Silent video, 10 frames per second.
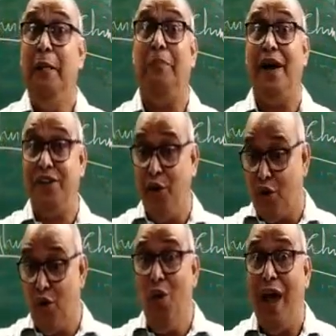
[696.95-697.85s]
But your
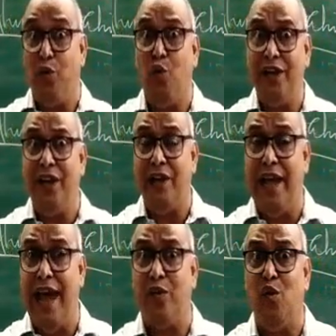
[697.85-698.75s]
cooler,
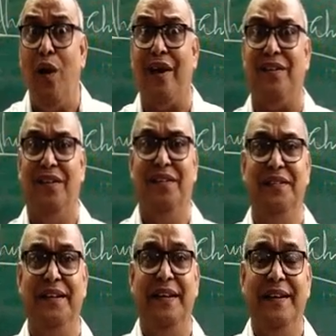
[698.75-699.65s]
air cooler,
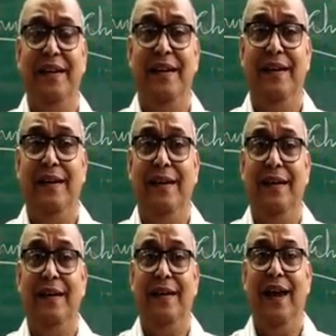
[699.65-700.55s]

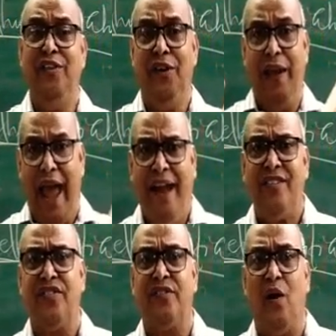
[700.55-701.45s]
it
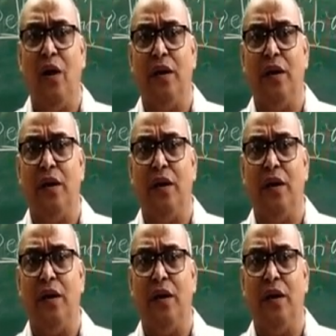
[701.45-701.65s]
acts